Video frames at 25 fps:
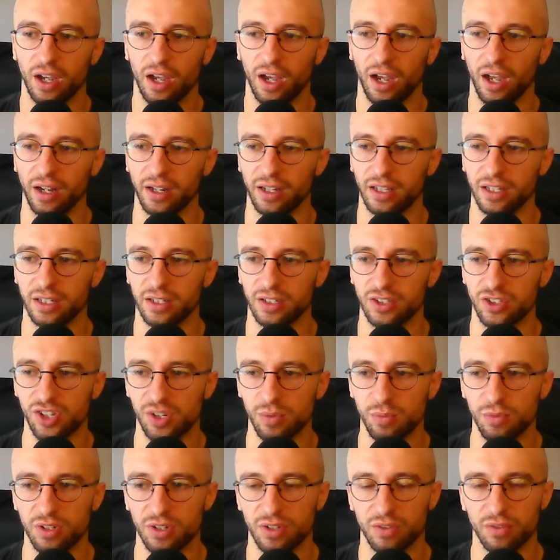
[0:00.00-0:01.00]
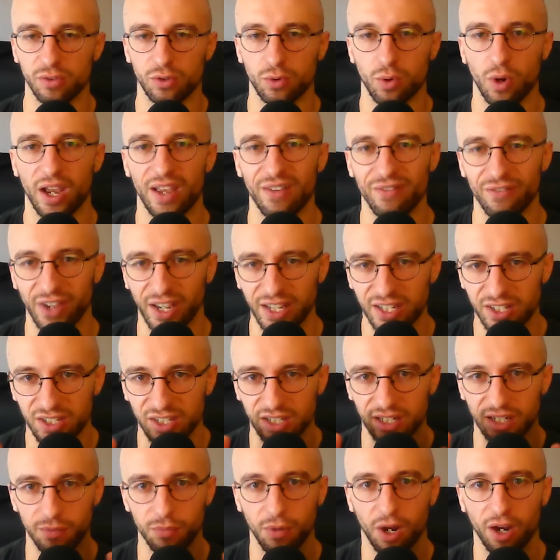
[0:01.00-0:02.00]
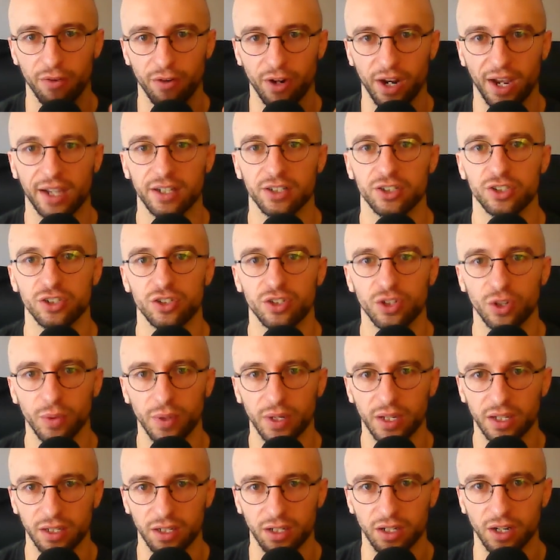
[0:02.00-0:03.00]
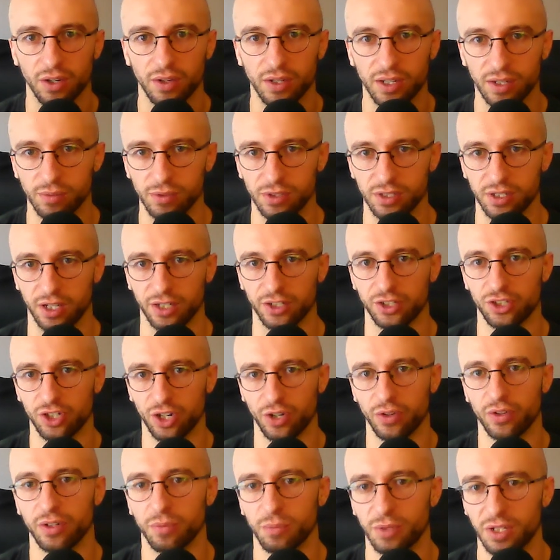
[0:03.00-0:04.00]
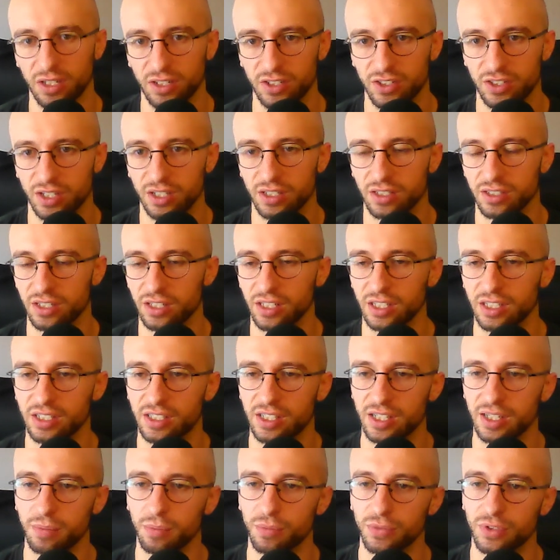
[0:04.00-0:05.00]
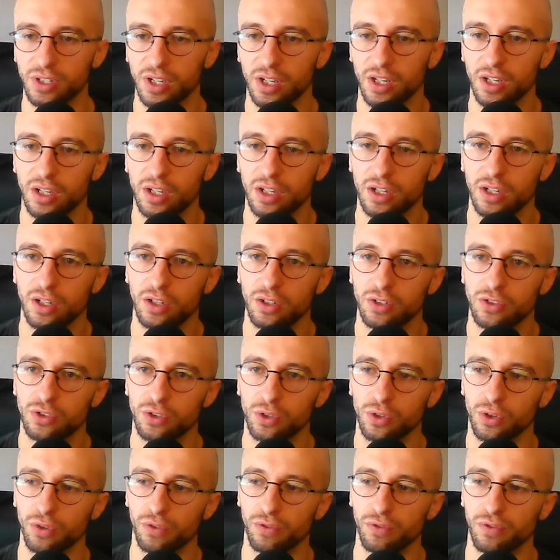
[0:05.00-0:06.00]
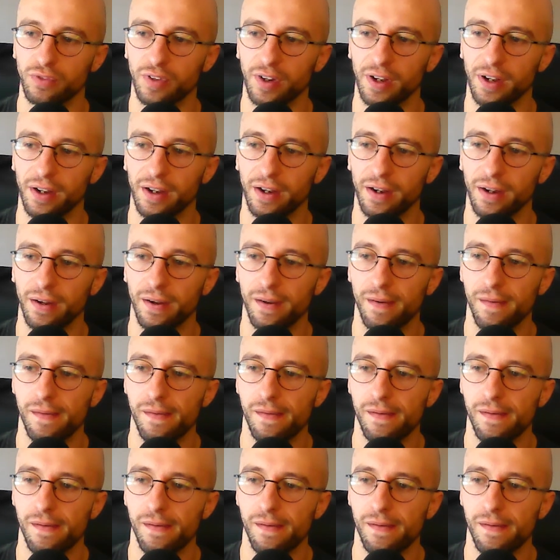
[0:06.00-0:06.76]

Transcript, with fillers: And he seemed quite invested in my reaction to it. You know, he was like showing me these things and he seemed sort of uh,